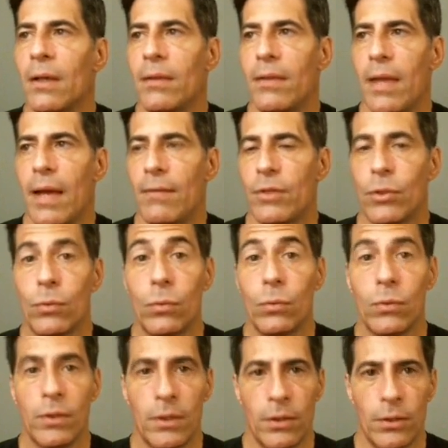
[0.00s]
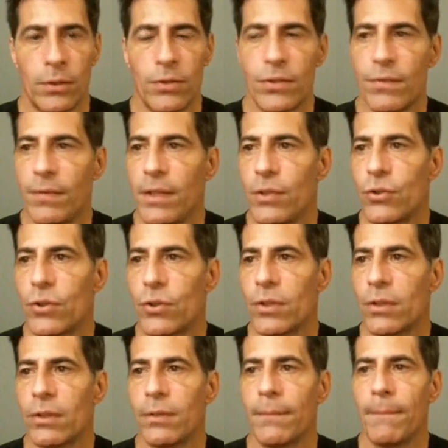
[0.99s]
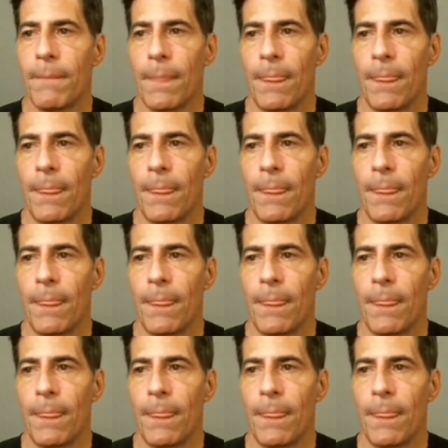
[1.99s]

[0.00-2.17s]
They have a cool alerts feature.